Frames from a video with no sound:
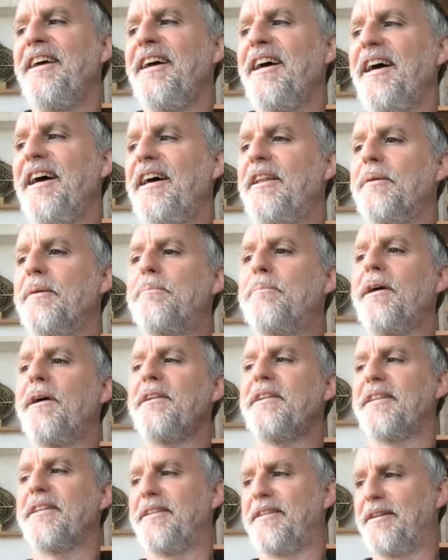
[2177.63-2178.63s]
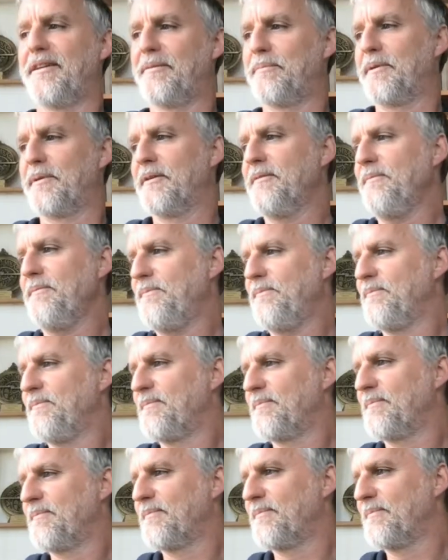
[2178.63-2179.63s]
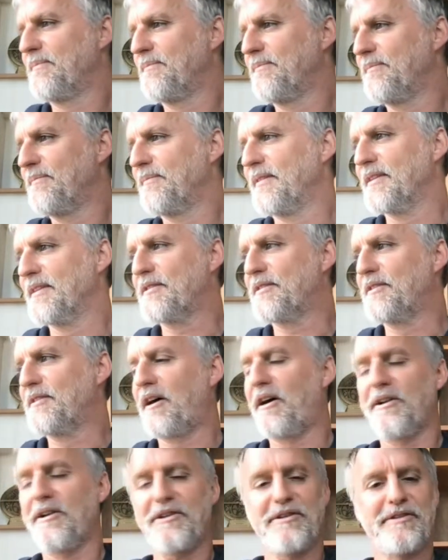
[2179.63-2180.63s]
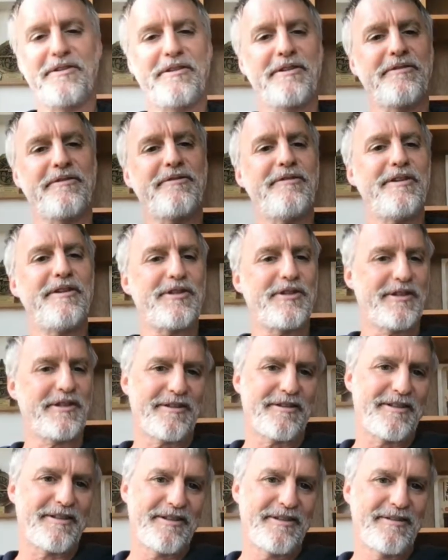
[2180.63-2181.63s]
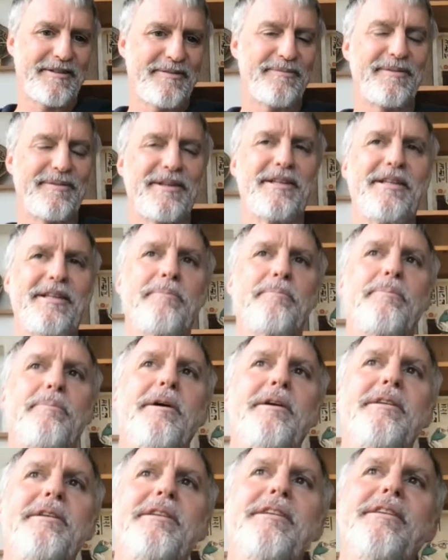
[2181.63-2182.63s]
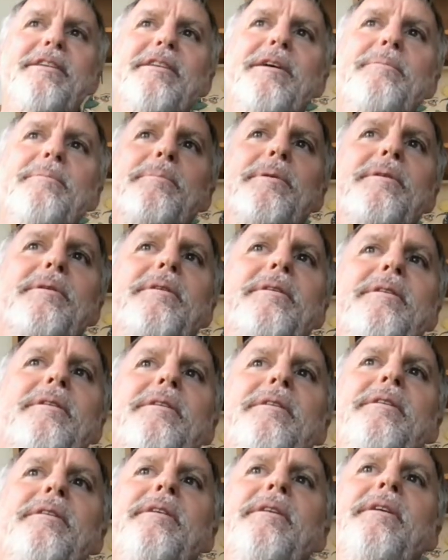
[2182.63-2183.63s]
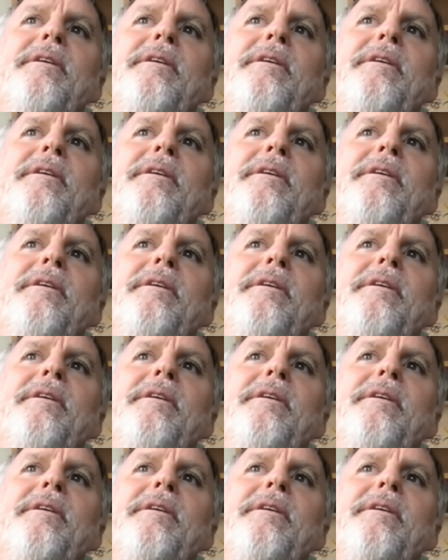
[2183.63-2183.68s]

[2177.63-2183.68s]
An abundant number is not deficient. That an abundant number